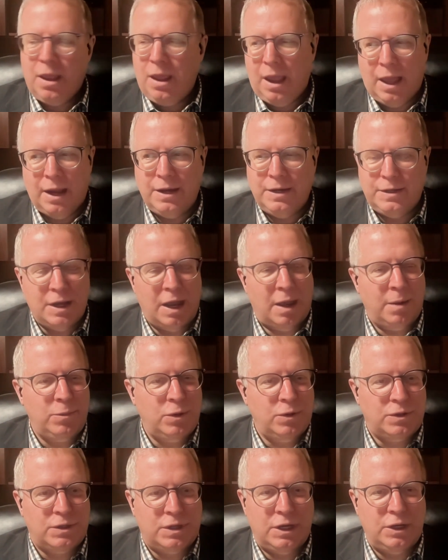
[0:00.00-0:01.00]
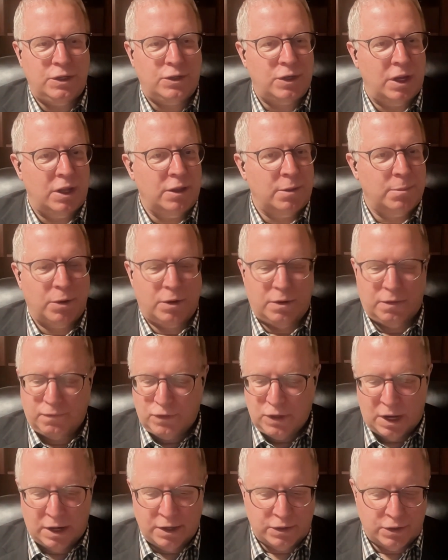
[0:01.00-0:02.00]
anytime you teach in the book of
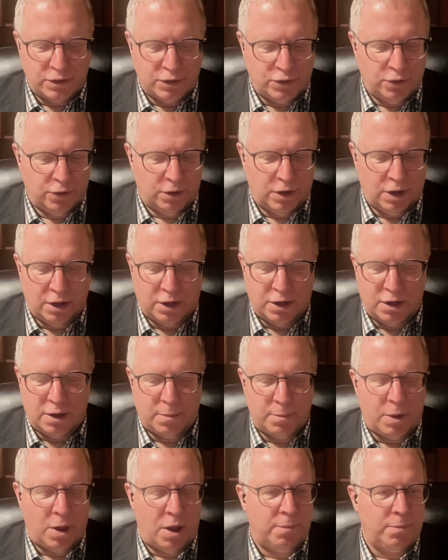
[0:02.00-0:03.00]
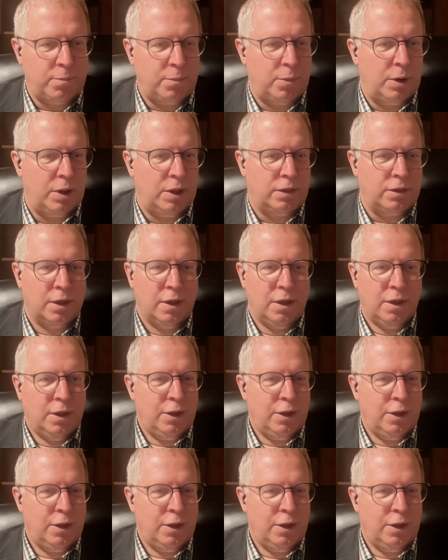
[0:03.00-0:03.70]
Genesis, you're going to come up with,